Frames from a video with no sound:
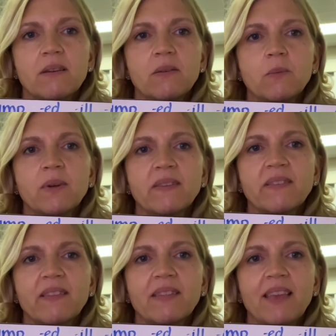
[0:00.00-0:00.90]
was
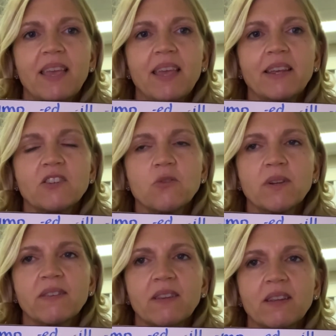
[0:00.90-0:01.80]
the H,
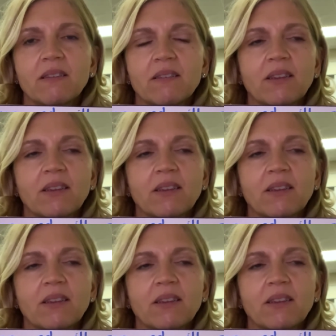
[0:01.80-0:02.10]
wasn't it?